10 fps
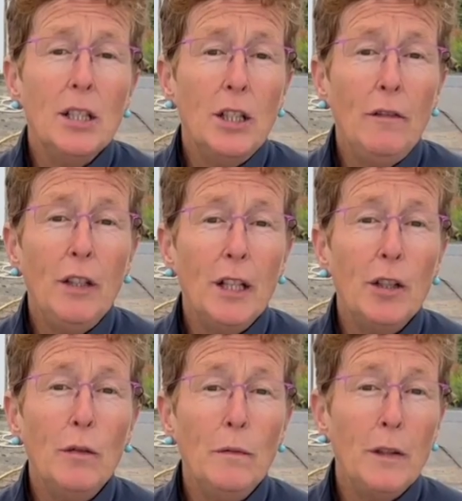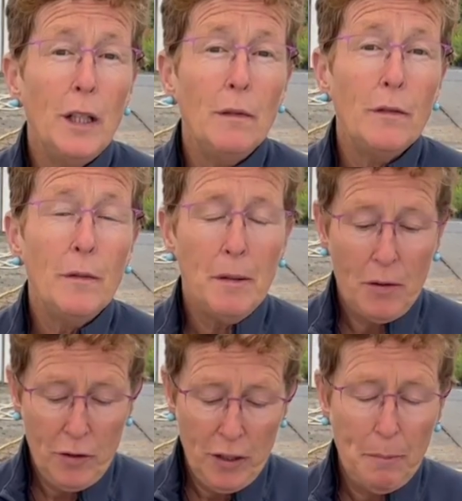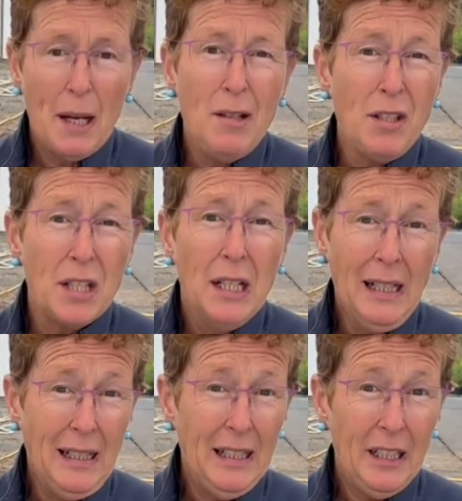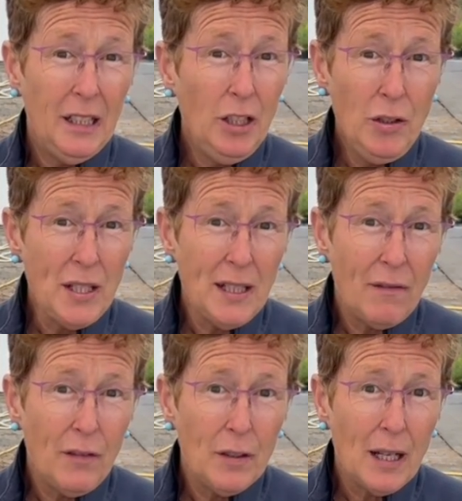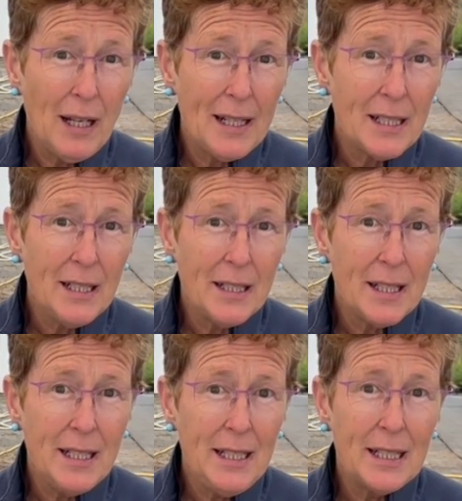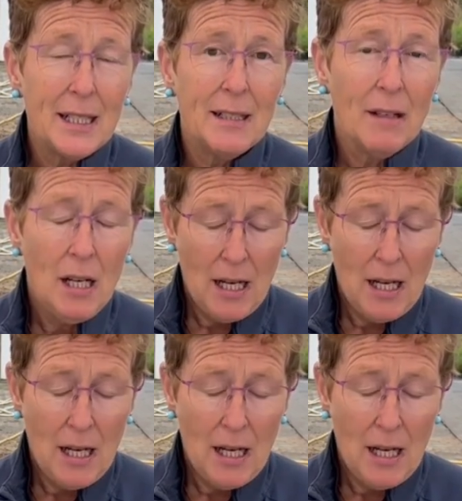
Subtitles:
You know, if you get an envelope through the post, use it for collecting your seeds in.